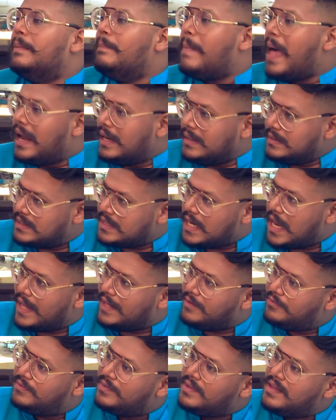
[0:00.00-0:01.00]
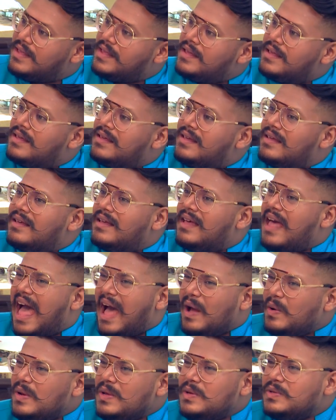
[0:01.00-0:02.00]
a balanced life.
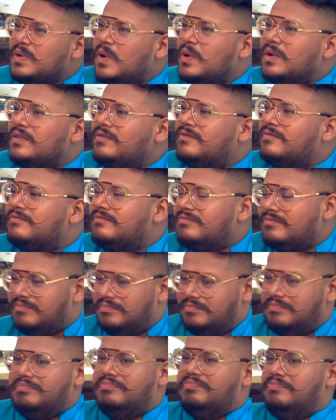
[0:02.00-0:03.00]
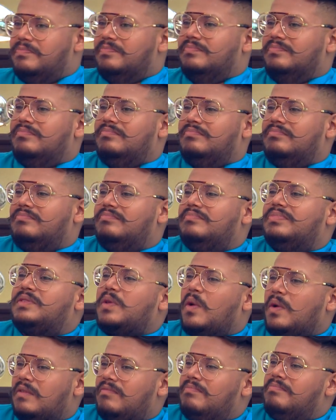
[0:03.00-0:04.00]
How do you sort of
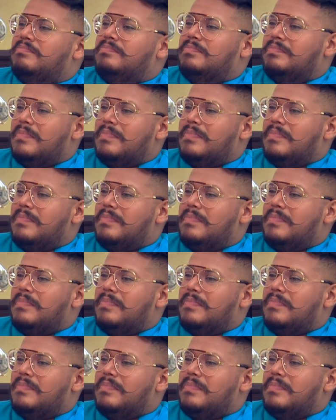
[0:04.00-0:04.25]
sort of